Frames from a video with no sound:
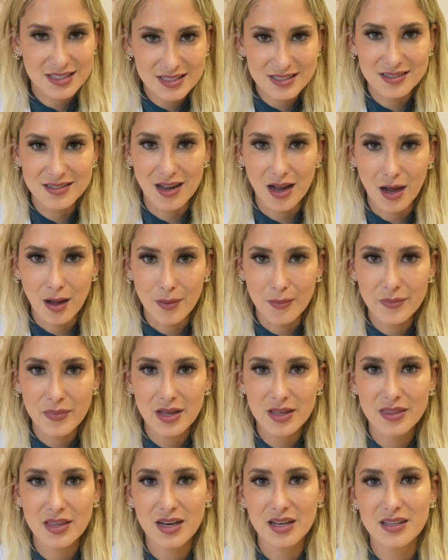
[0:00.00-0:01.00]
is numb.
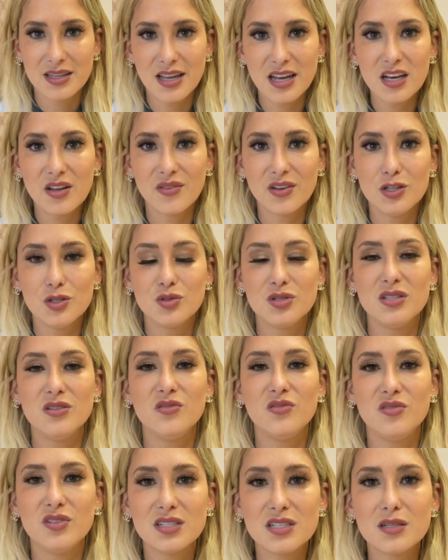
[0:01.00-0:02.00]
And then at the end of it, you see
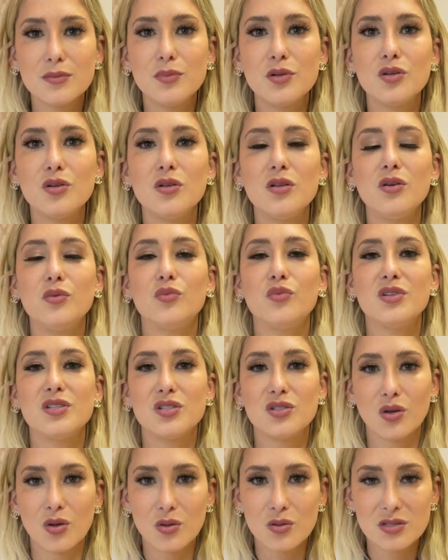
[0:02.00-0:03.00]
visible
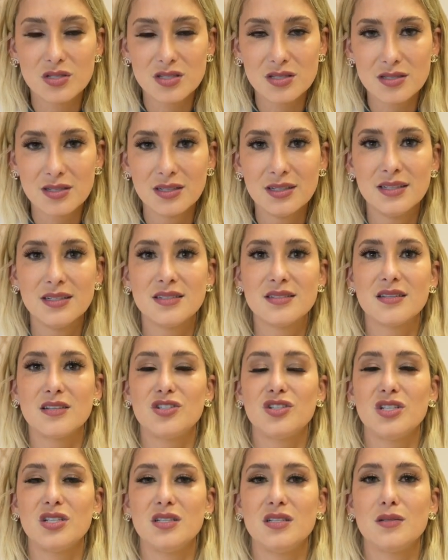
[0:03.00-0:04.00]
results
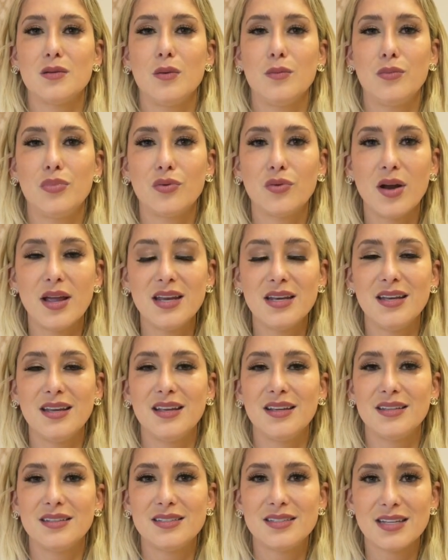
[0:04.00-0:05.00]
such as
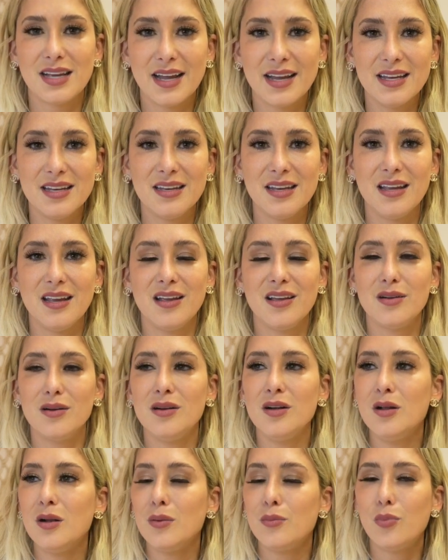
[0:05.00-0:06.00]
brightening, tightening,
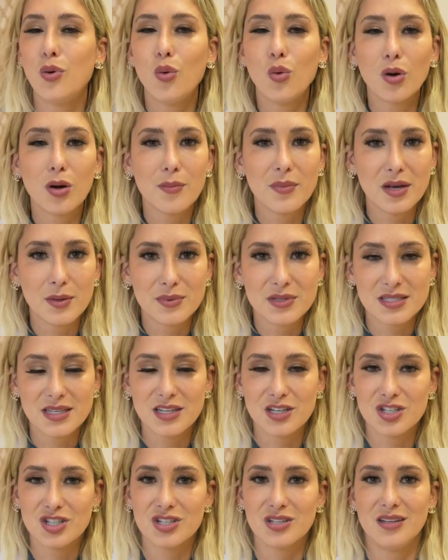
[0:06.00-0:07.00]
pore
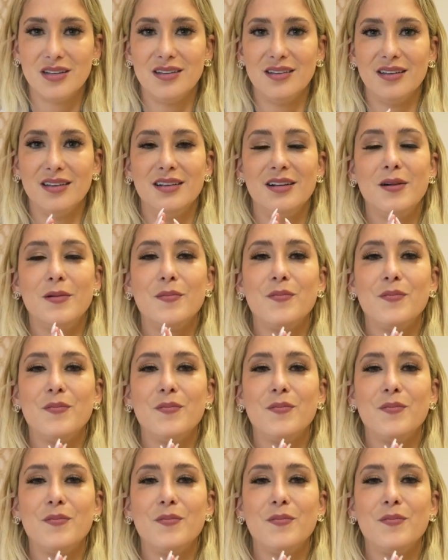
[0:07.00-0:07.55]
minimization,